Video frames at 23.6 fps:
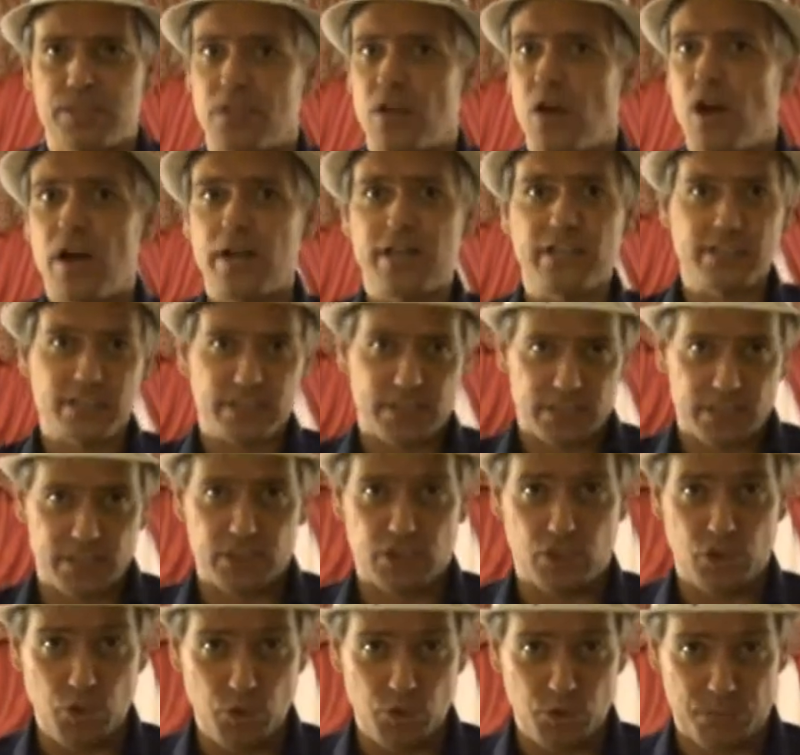The audience
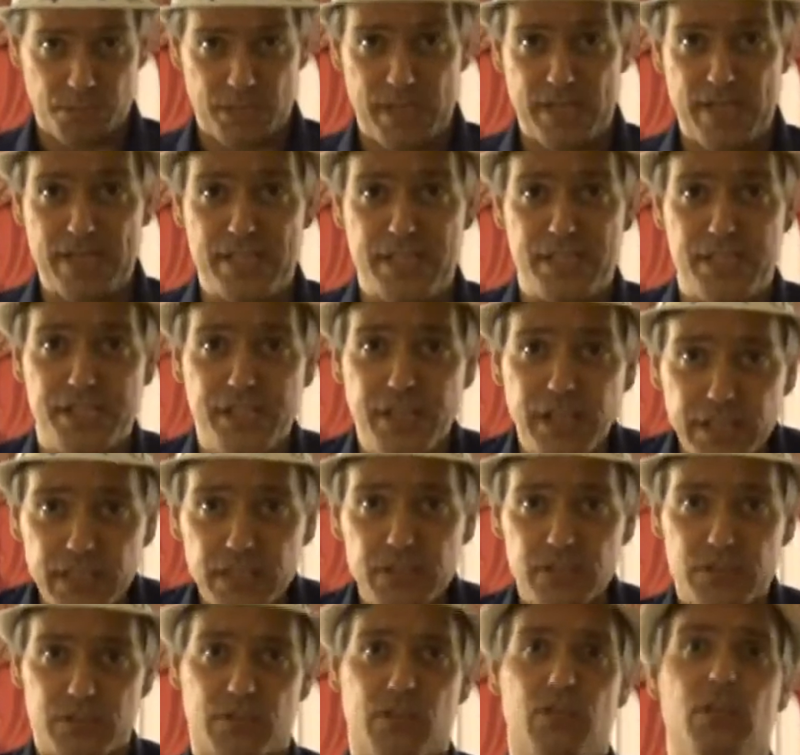thinks you spent
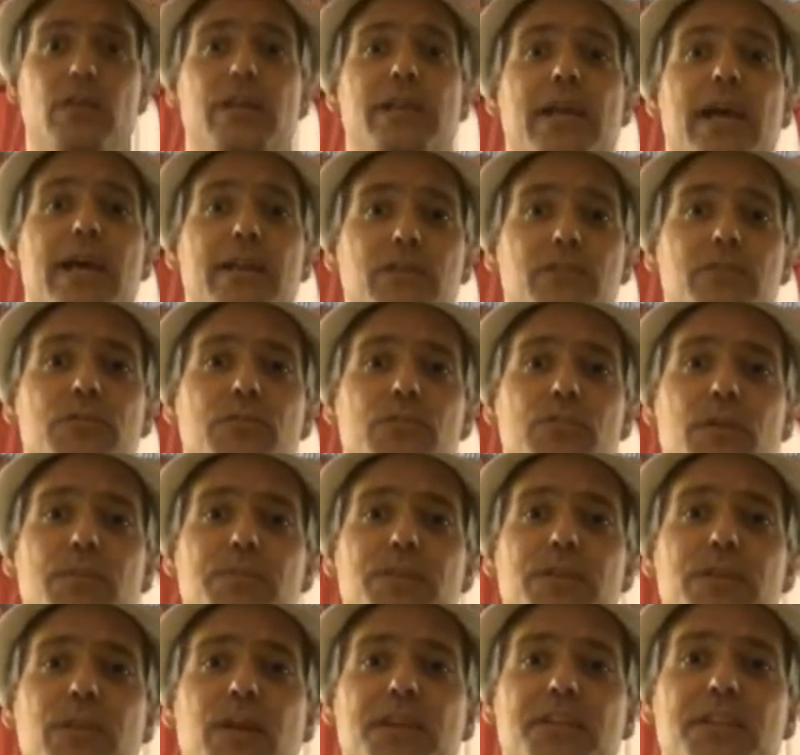years learning how to do
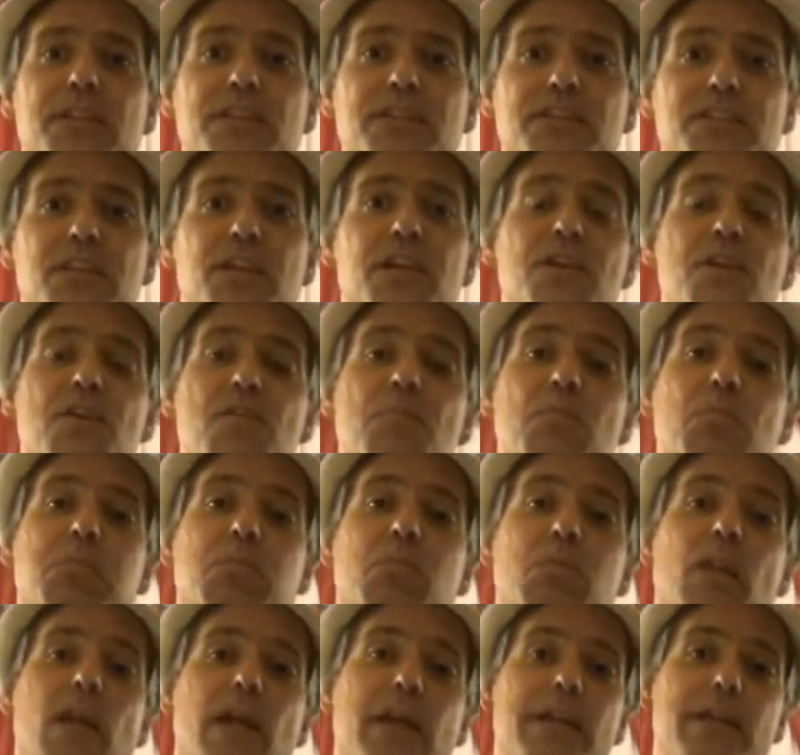something like this.
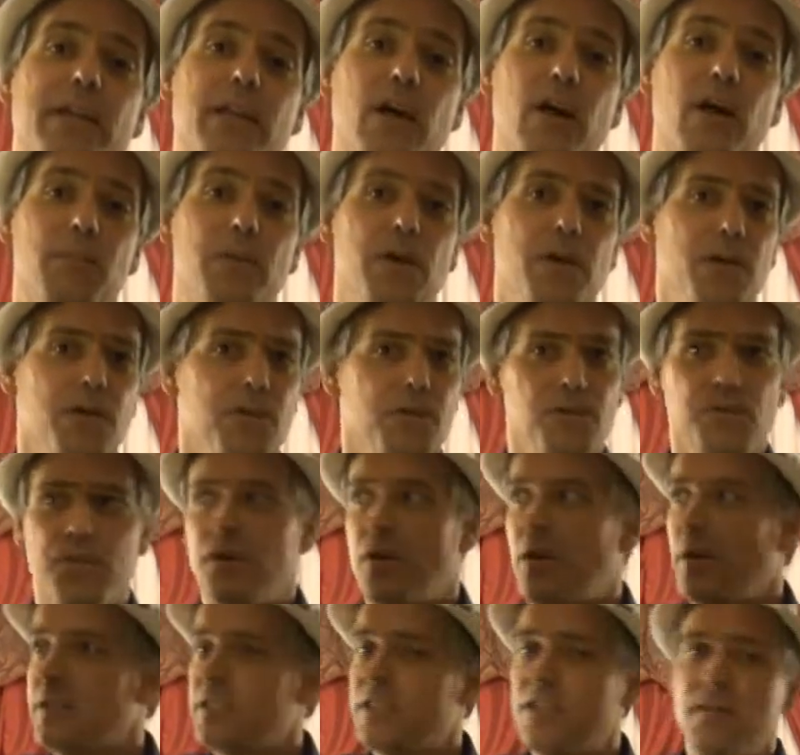Play it up. You
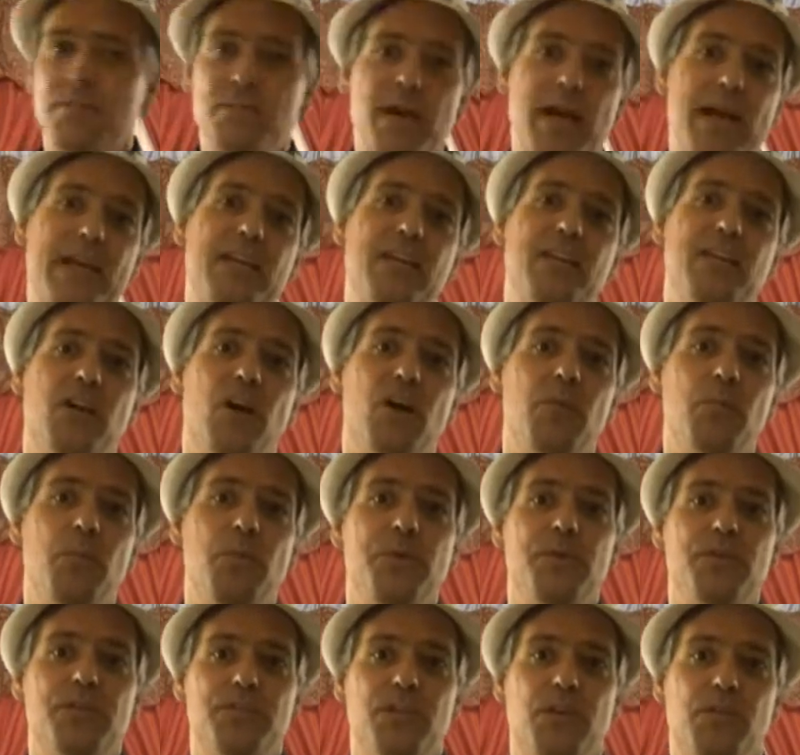can always come back and
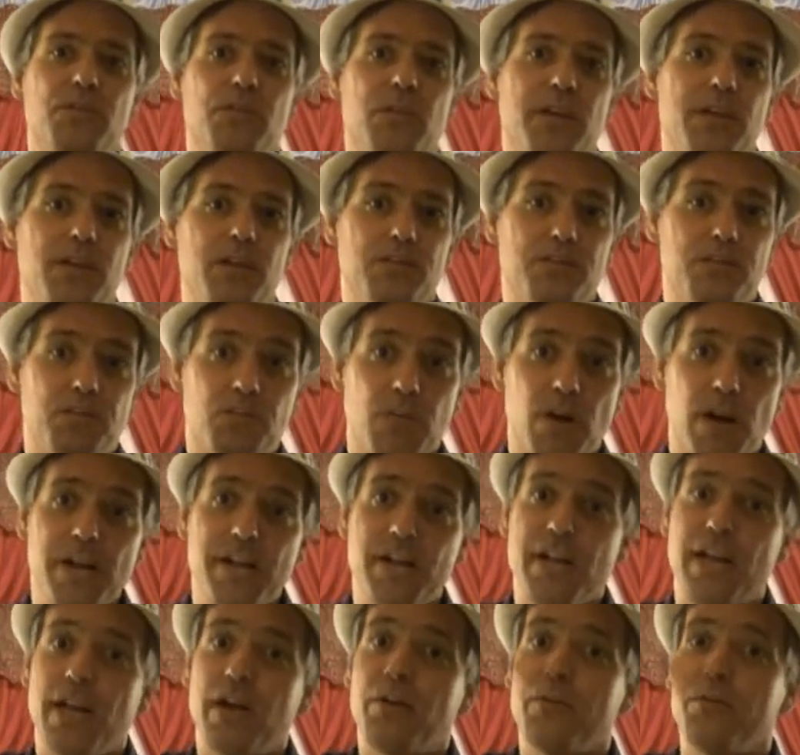humble yourself later. For
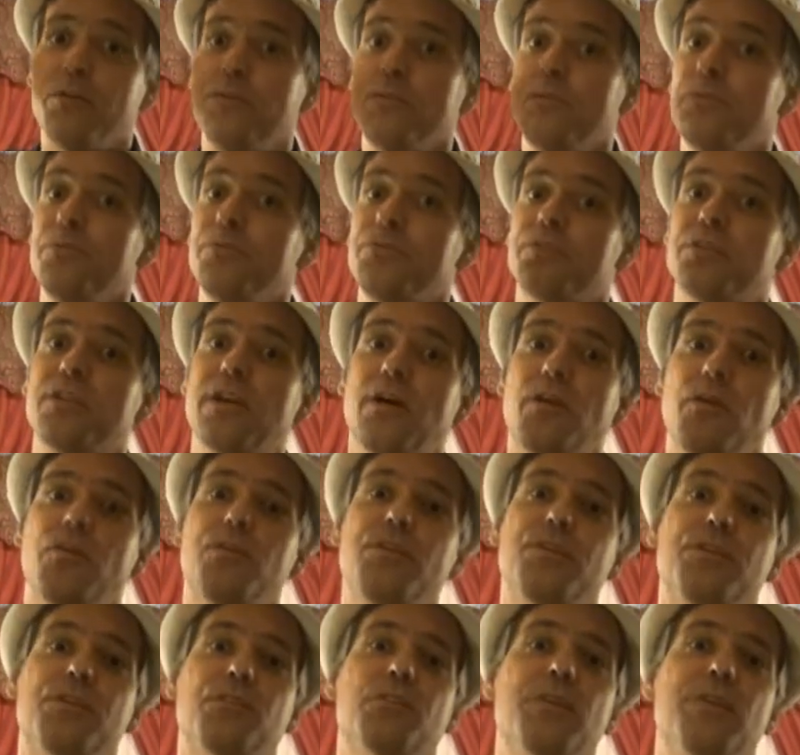right now, you sell
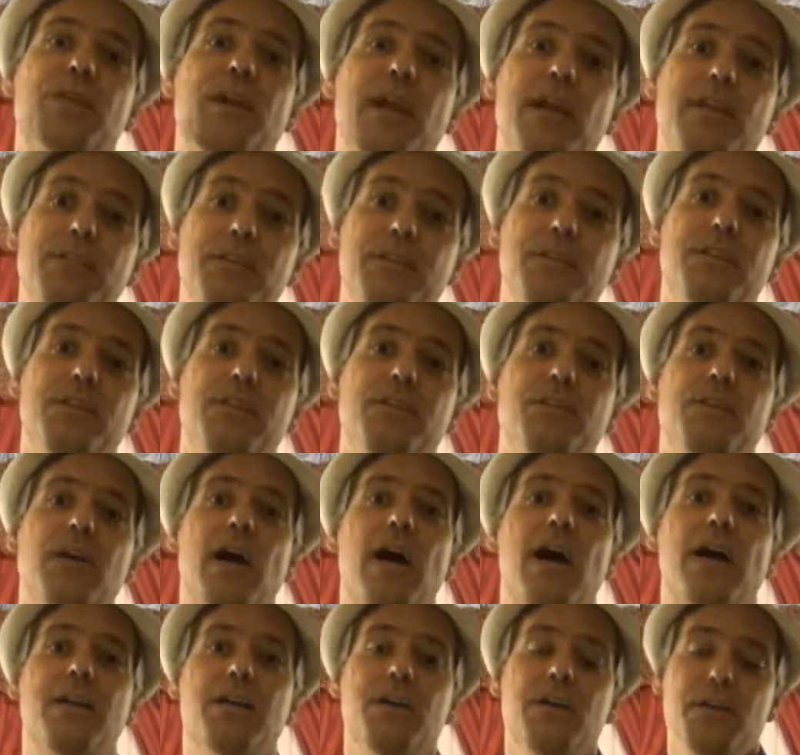this with everything you've
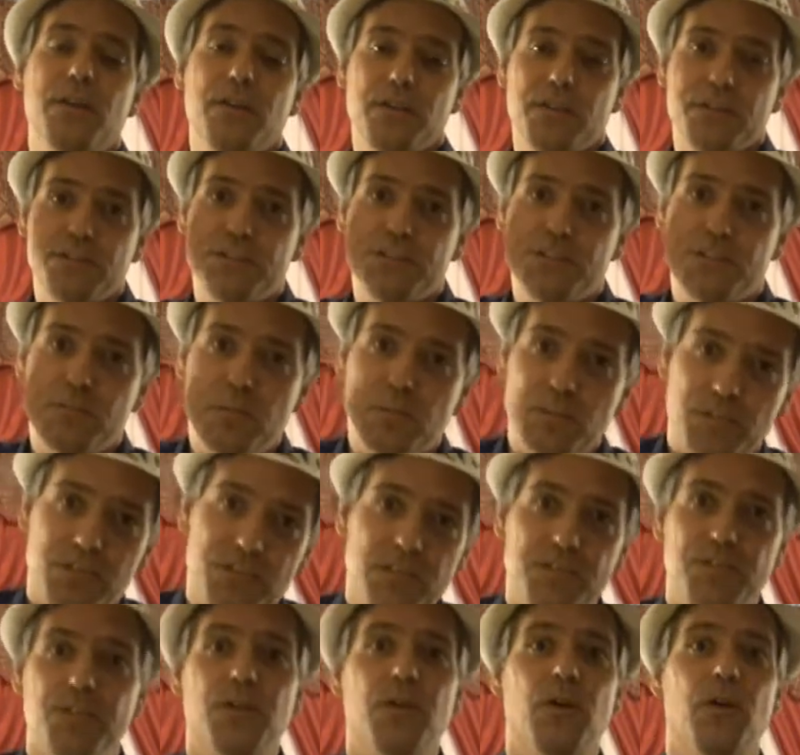got. This is the most
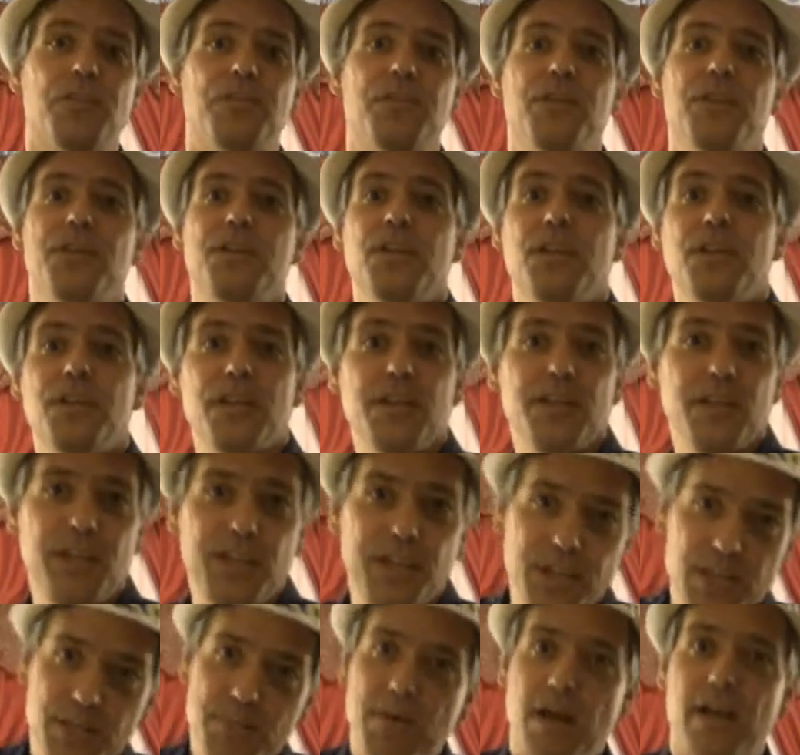difficult thing that
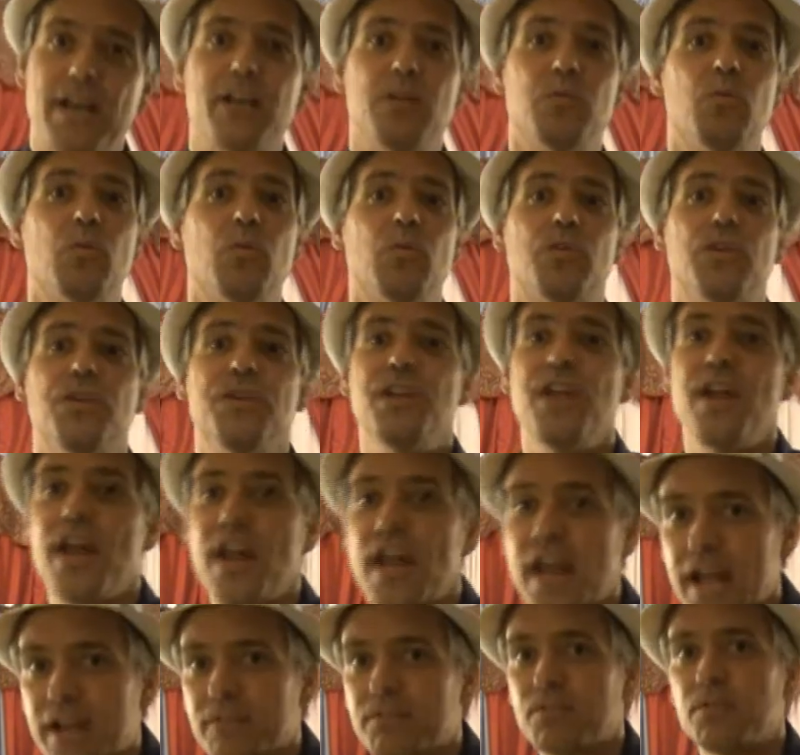anybody in the world could
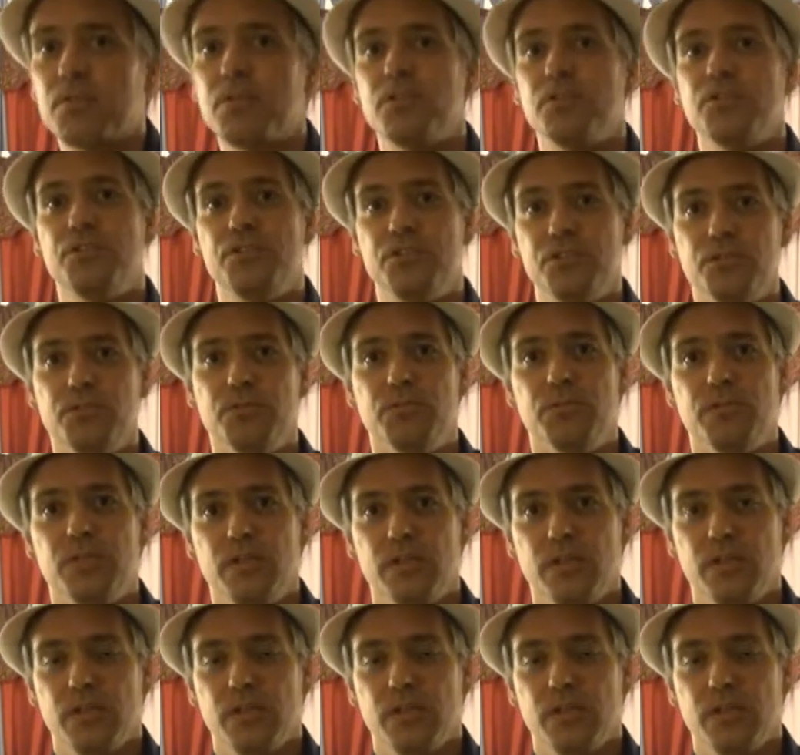ever do.